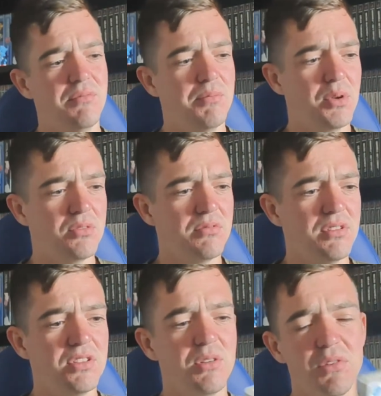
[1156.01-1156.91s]
but
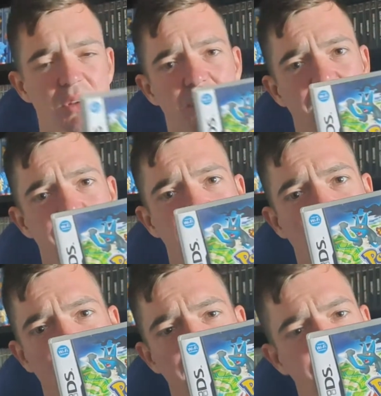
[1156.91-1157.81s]
something that's
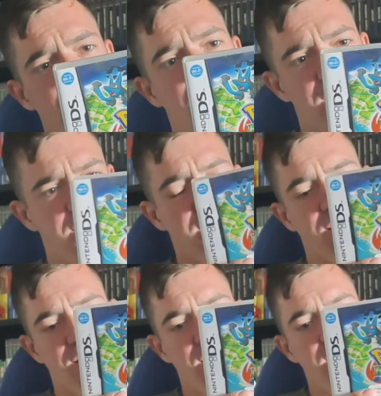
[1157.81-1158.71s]
quite interesting.
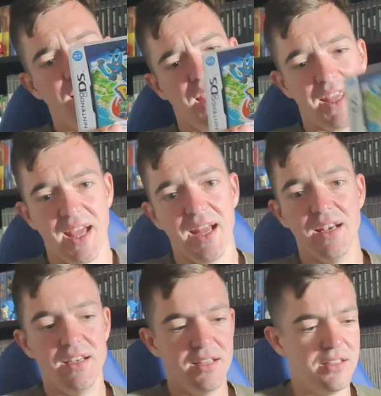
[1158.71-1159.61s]
And
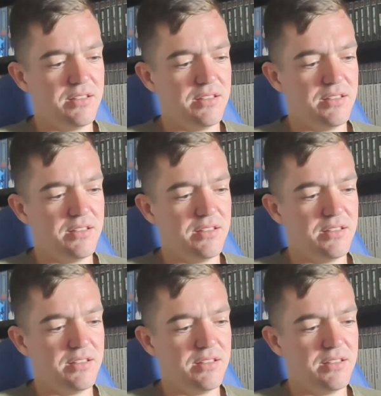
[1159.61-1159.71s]
again,